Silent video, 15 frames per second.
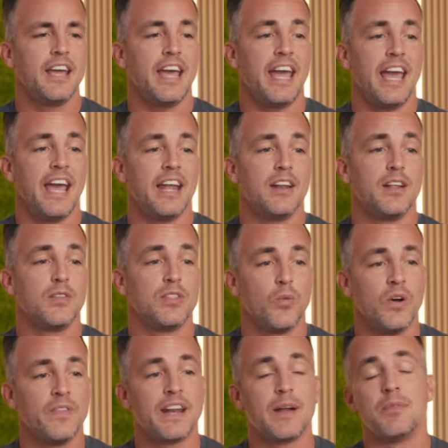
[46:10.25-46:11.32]
And the
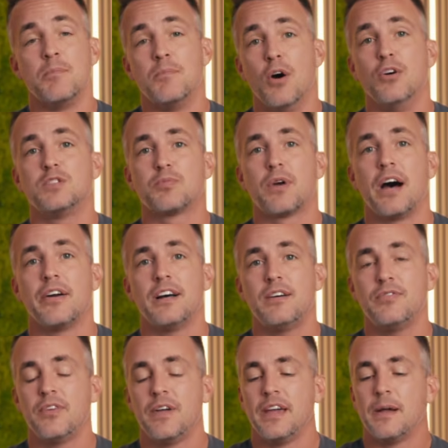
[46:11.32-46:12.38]
one that I'm the most proud
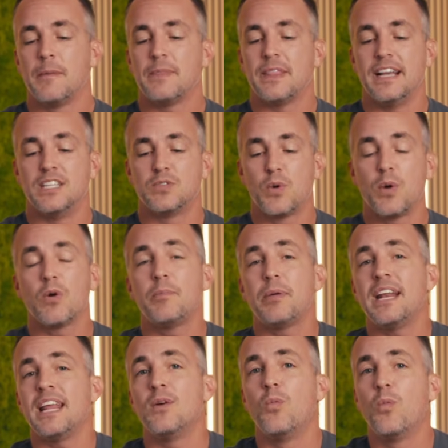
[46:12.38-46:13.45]
of is we were
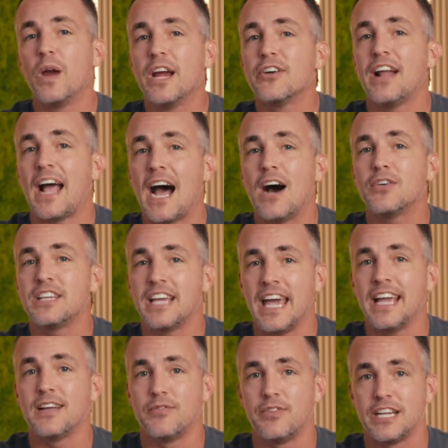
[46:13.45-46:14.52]
beating Weird Al
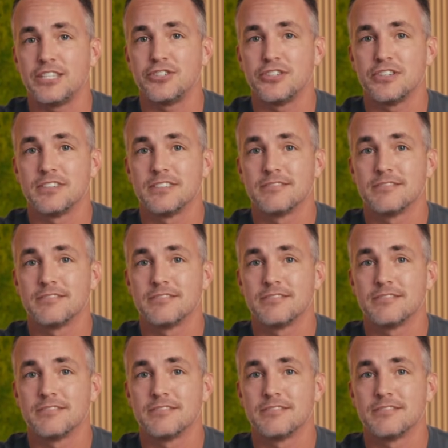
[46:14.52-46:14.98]
Yankovic.